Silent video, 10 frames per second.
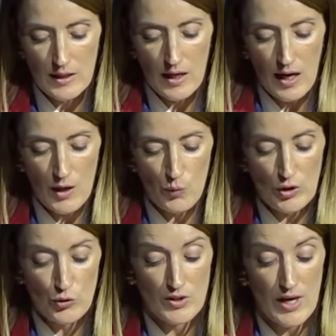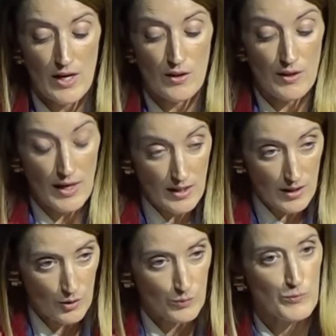I want to say thank
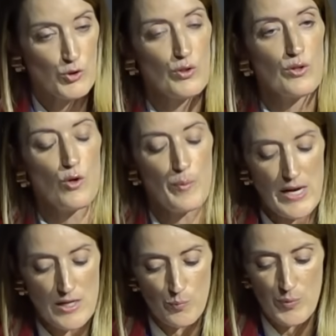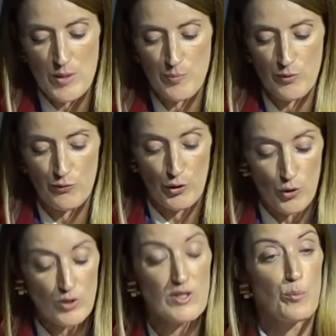you to the Romanian people for
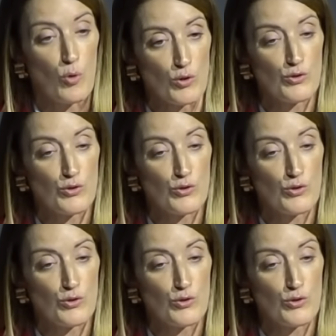your support,